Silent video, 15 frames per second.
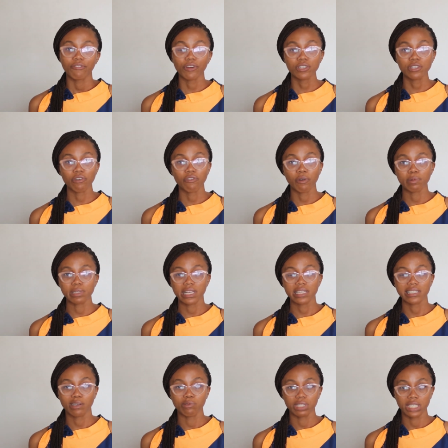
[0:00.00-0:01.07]
First and foremost, let's
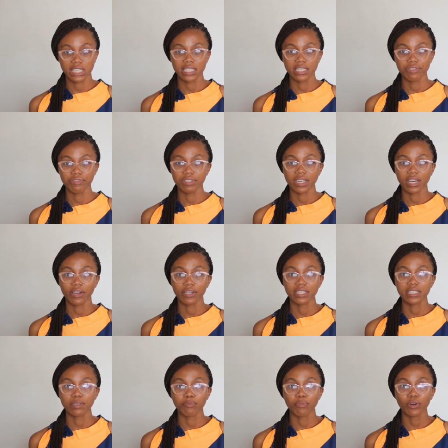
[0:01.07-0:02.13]
start with the CV. Now
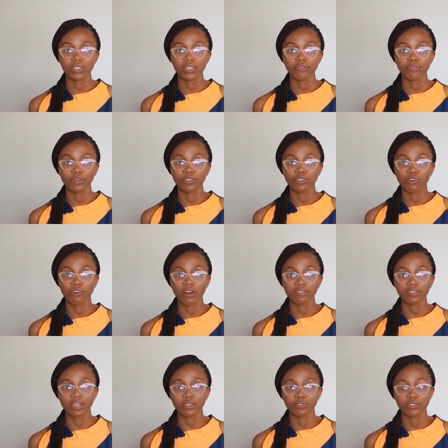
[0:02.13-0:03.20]
it's important for you to
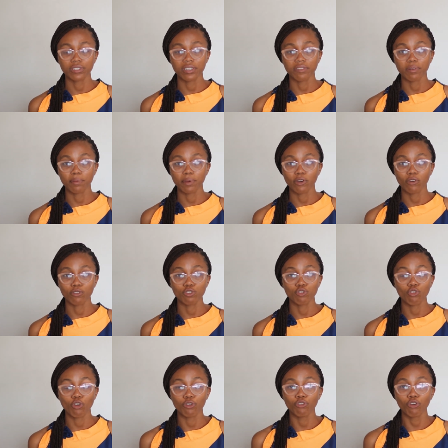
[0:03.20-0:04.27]
craft out your CV because
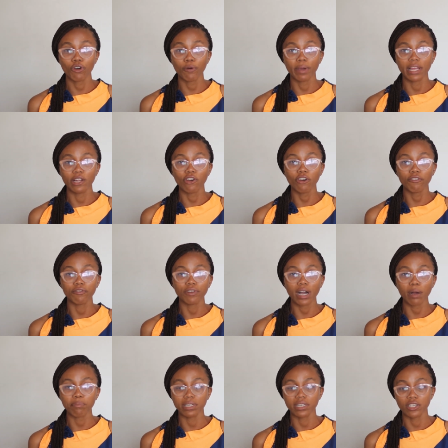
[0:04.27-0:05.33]
you know a lot of
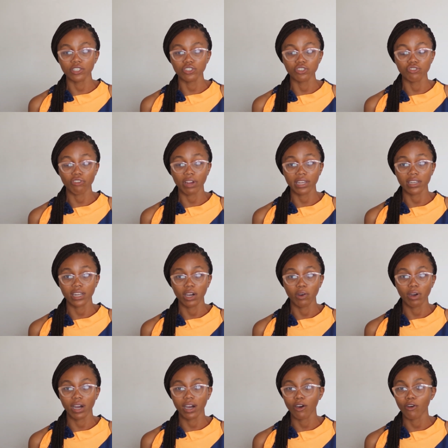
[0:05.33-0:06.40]
applications right now
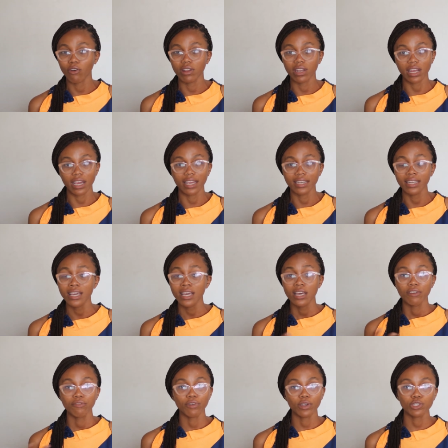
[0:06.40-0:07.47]
are online,
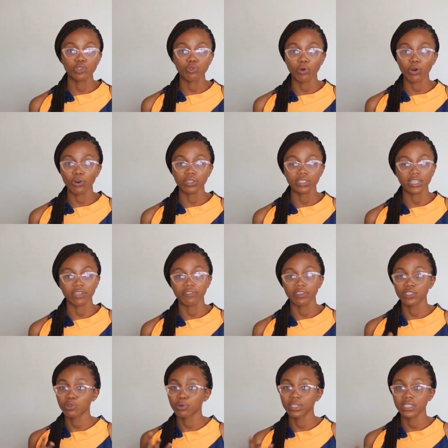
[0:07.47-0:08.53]
virtual. There are
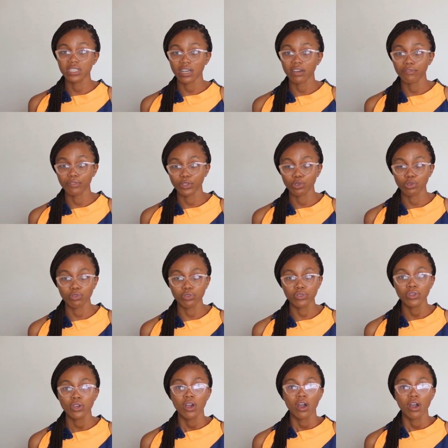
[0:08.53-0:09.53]
virtual interviews.